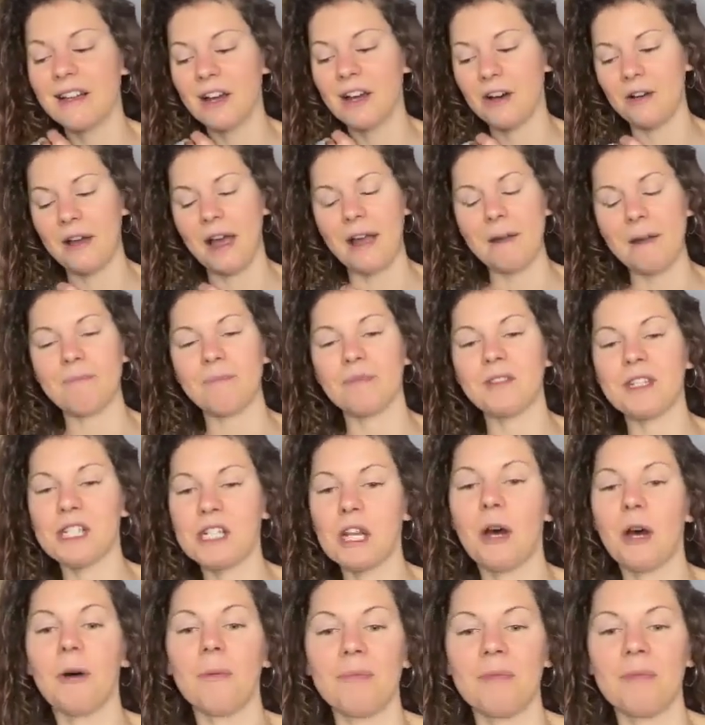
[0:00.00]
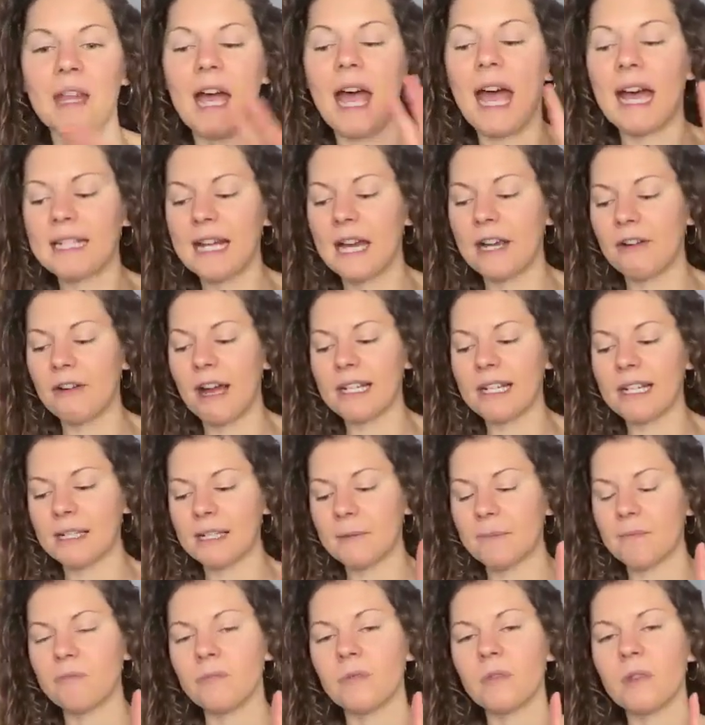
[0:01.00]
Okay, so I digress.